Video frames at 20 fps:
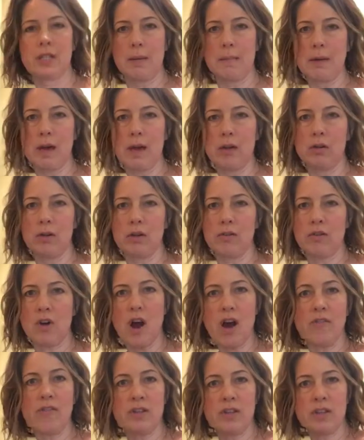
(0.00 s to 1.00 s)
the amount of
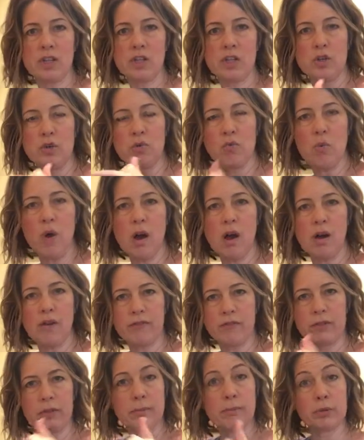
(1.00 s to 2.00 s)
coffee that you want
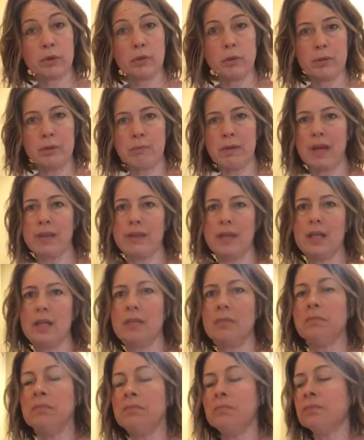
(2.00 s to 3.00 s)
for your brewing
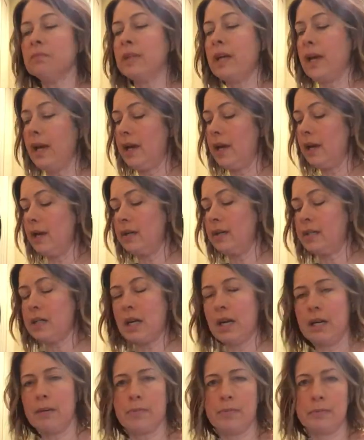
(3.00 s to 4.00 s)
method. And
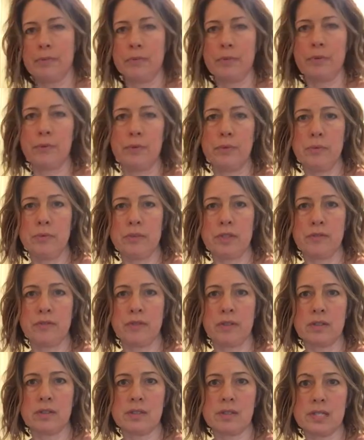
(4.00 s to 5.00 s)
I brew
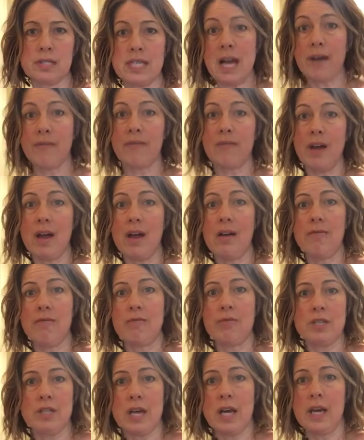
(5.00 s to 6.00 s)
different stuff
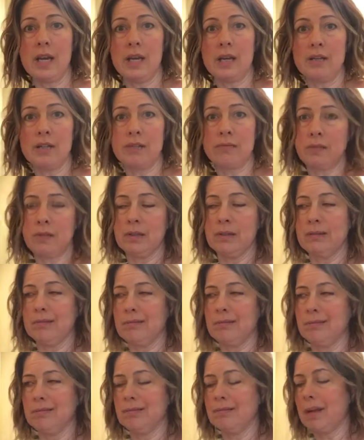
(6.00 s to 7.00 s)
every day in different
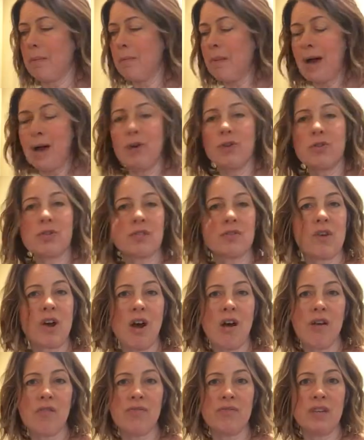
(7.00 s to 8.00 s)
amounts of
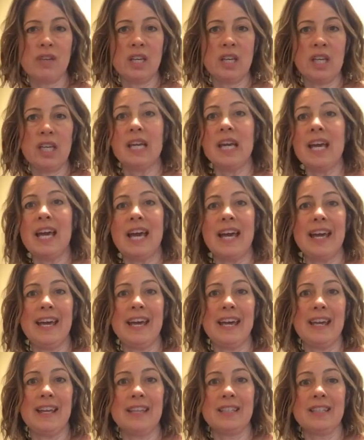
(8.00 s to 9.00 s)
coffee,
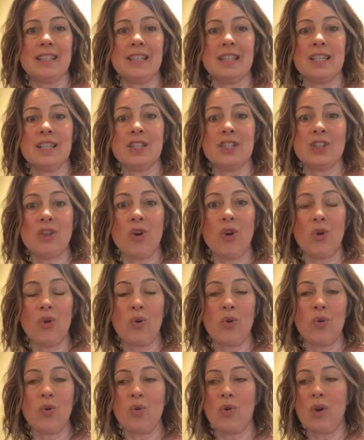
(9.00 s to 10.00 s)
and
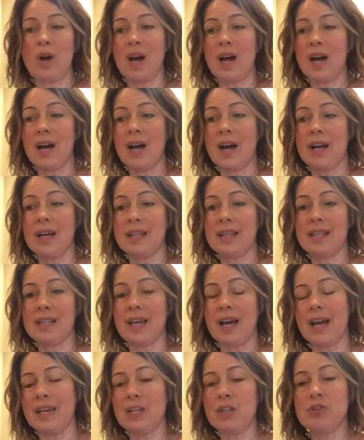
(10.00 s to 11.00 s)
so I
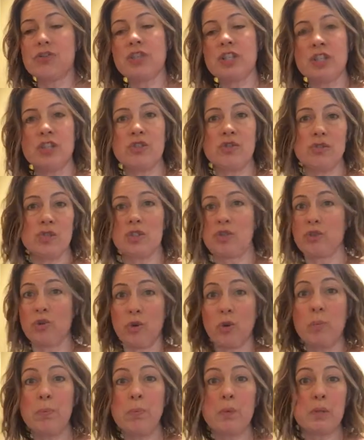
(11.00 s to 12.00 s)
usually use
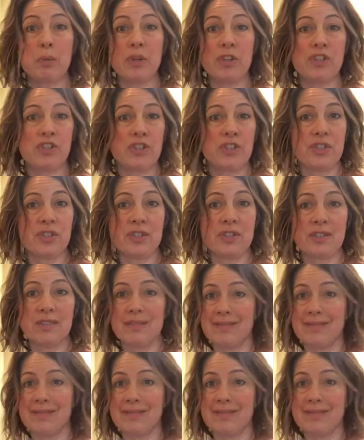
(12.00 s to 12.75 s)
scoops, which